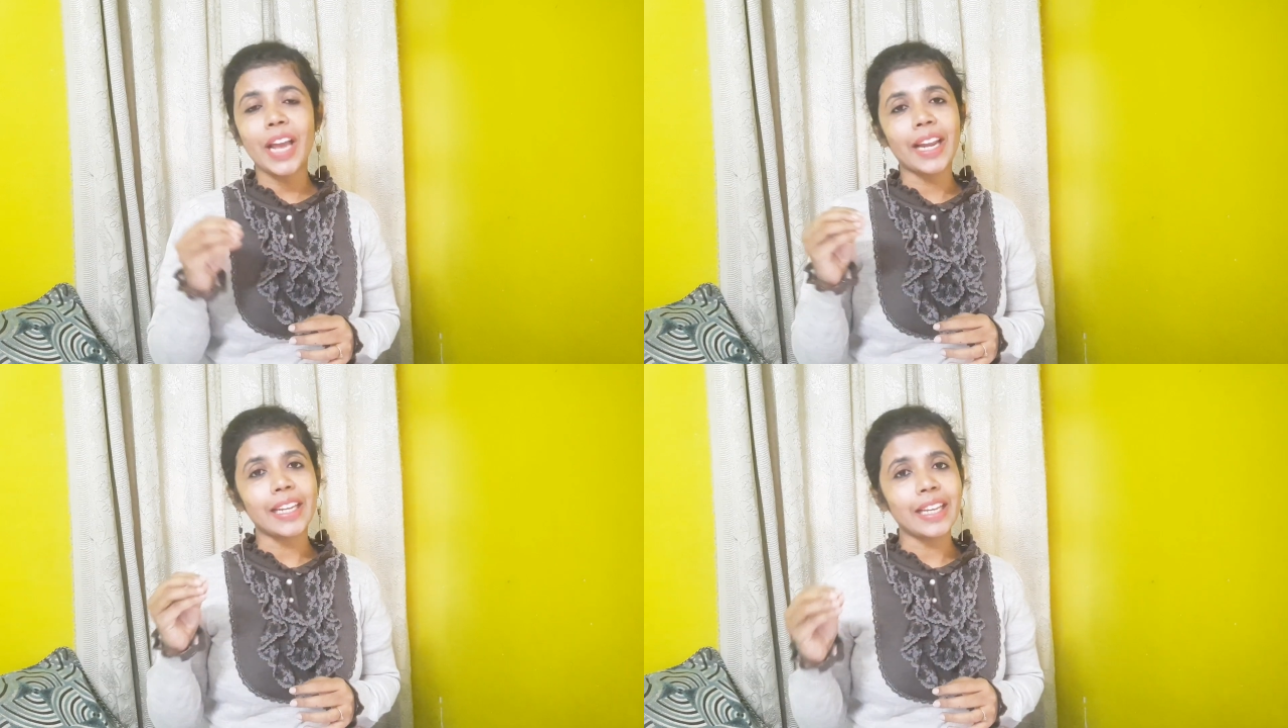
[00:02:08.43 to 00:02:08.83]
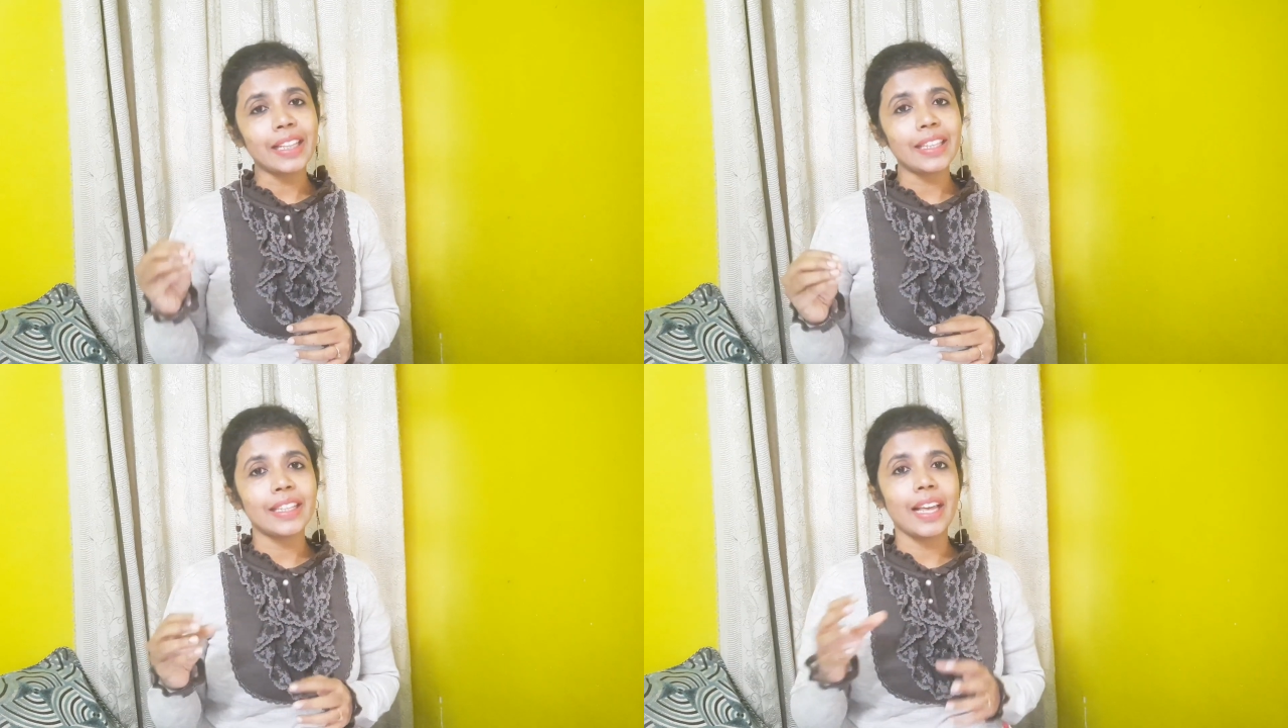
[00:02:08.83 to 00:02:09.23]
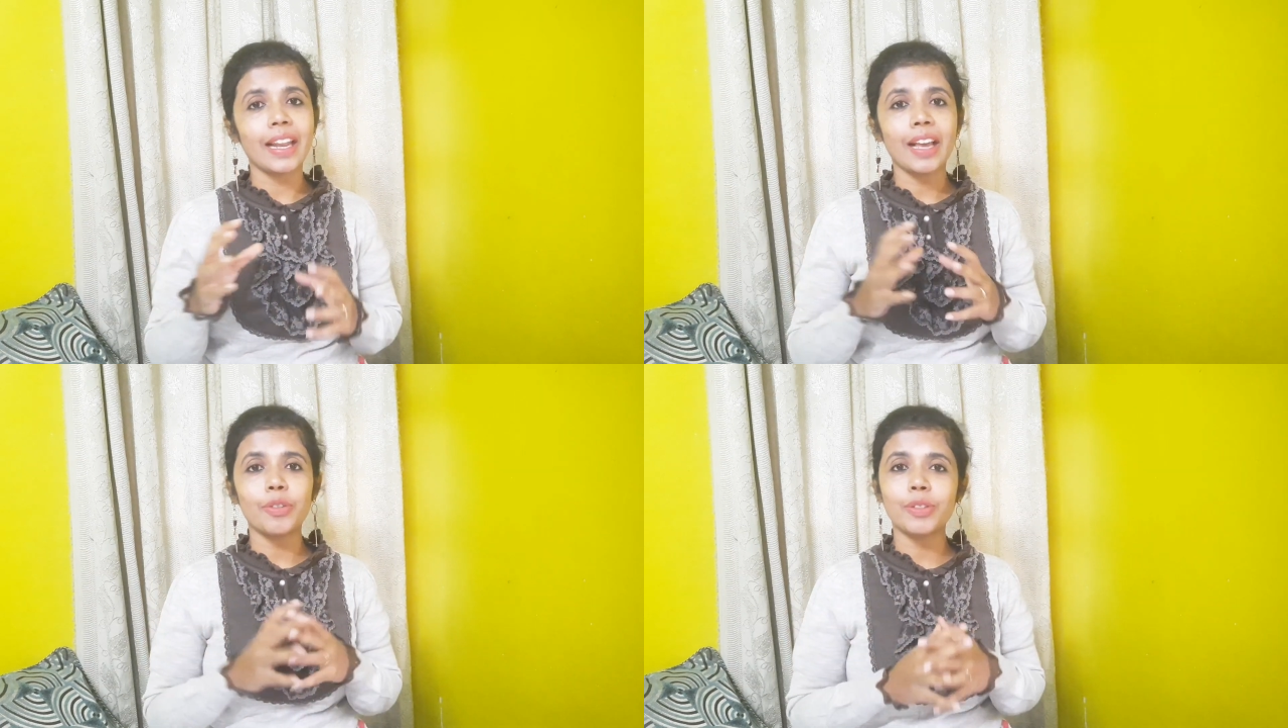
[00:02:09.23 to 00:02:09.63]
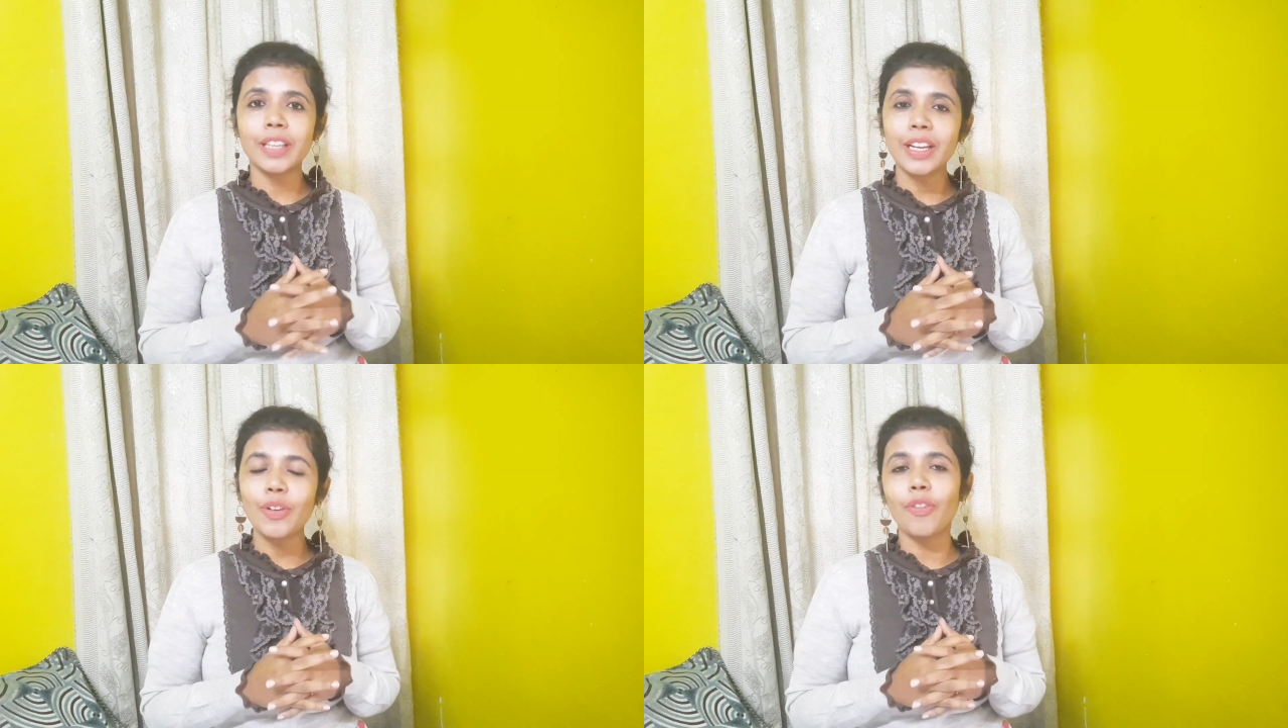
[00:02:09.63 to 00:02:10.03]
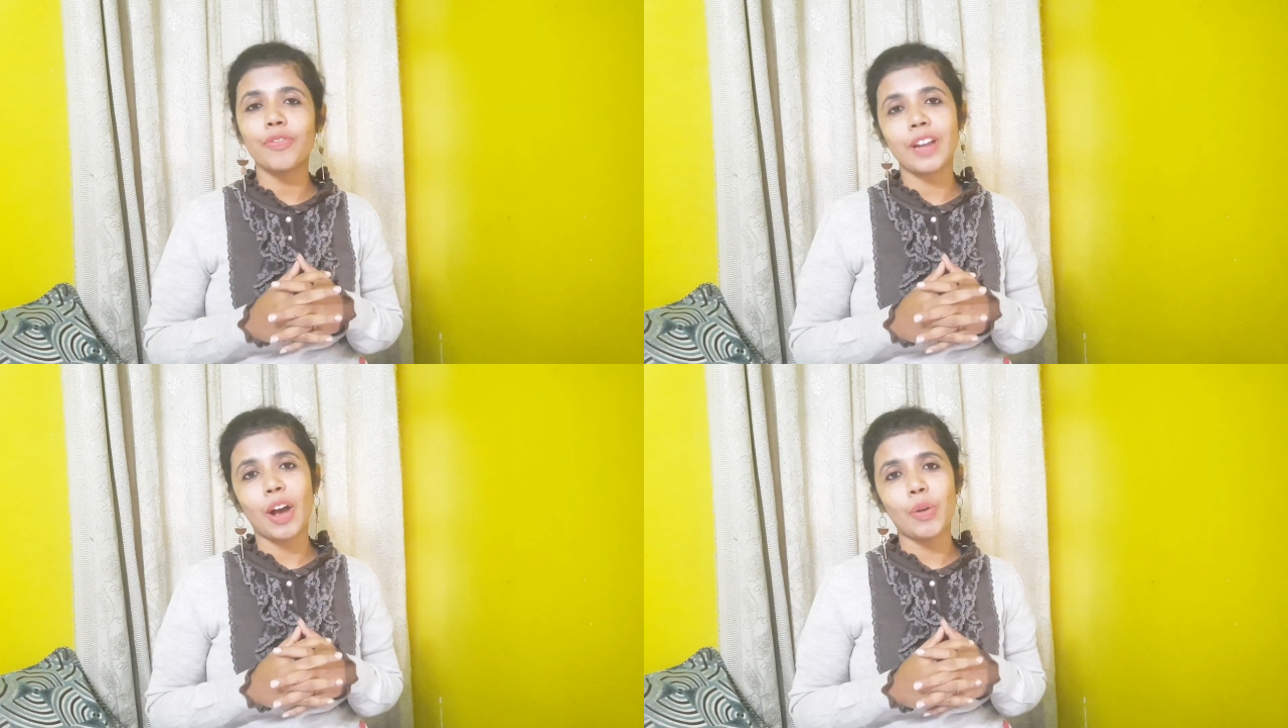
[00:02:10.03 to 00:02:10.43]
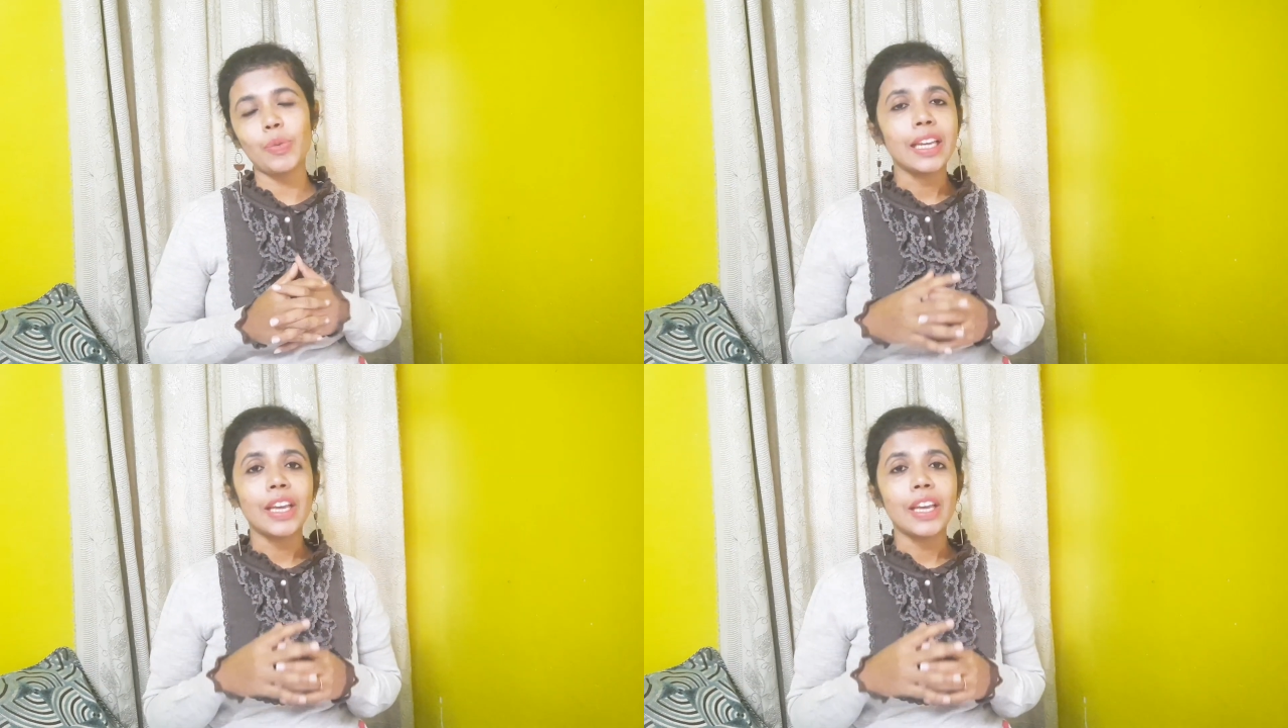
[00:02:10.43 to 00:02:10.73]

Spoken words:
and Hindi that I could think of now.